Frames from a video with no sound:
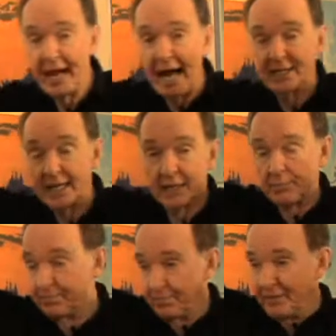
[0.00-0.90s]
your hands like the
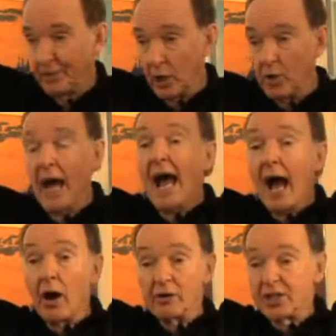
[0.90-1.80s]
buffalo,
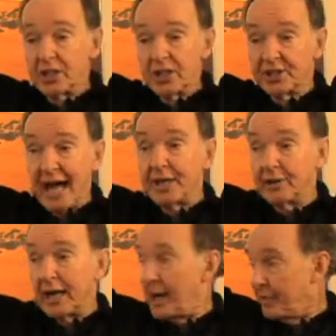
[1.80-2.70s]
or to the side of
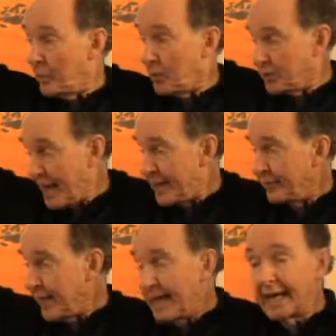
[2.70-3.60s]

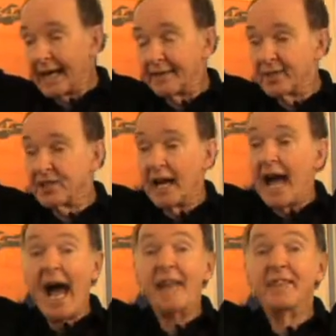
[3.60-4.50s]
your head like this.
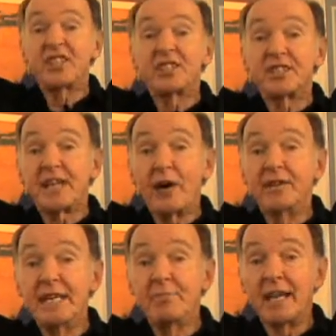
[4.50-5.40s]
And this is the sound
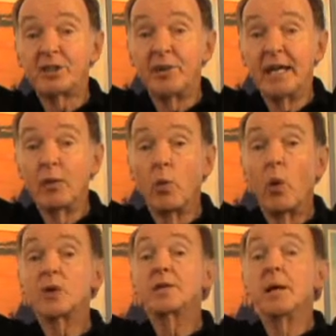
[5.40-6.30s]
he makes when he
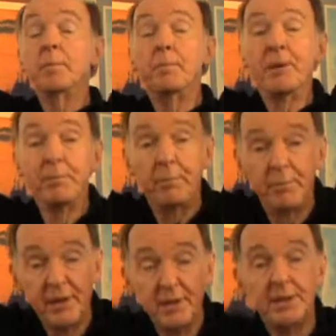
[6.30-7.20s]
walks.
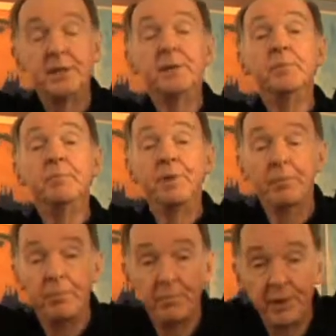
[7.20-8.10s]
Pipiti,
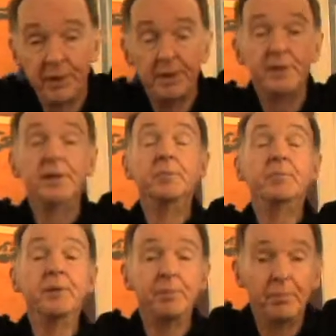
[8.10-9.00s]
pipiti,
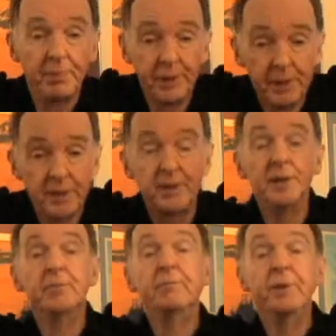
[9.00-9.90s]
pipiti,
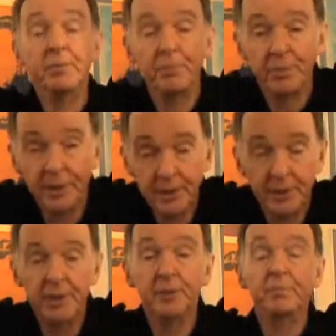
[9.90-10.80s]

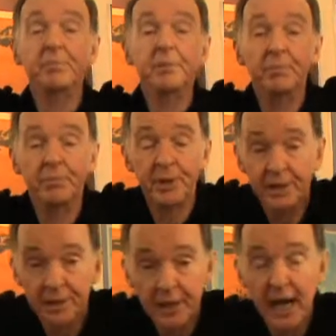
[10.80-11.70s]
pipiti,
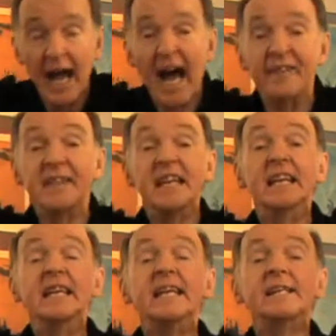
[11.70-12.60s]
pipiti. And he
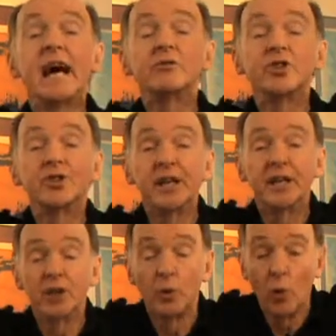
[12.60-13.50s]
leaned down to drink
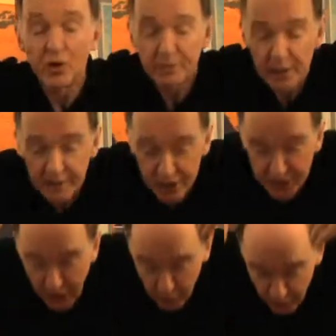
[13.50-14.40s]
in the water. Make this sound